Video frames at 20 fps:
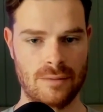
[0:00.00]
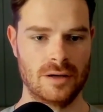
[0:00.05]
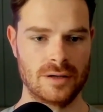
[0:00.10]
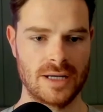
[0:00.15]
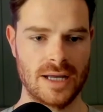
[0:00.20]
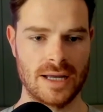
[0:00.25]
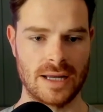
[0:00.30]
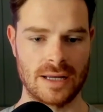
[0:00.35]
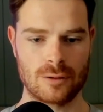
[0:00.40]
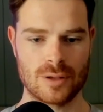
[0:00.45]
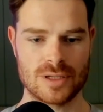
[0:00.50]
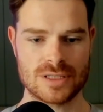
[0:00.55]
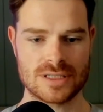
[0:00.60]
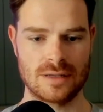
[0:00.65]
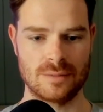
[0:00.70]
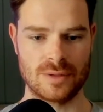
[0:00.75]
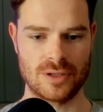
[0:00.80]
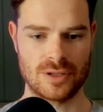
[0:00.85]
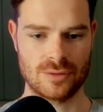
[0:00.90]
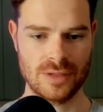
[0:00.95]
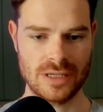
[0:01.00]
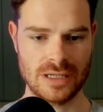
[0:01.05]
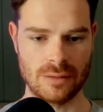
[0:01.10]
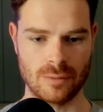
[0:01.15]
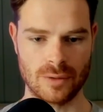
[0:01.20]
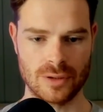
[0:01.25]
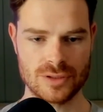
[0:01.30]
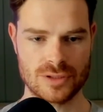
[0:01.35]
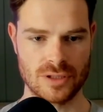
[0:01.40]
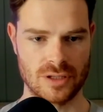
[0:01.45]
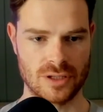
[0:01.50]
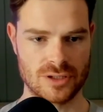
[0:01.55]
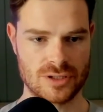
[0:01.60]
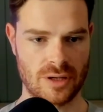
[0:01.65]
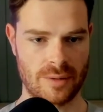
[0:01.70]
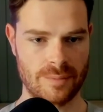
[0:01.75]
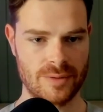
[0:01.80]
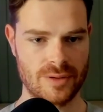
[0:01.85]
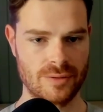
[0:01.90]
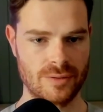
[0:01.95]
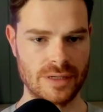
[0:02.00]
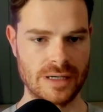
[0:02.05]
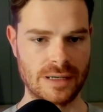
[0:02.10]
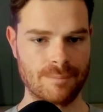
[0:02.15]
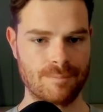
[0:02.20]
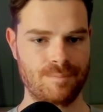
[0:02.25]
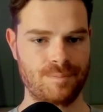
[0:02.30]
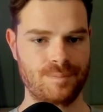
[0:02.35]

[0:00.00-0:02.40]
Okay, question number 3. We're into the top 3.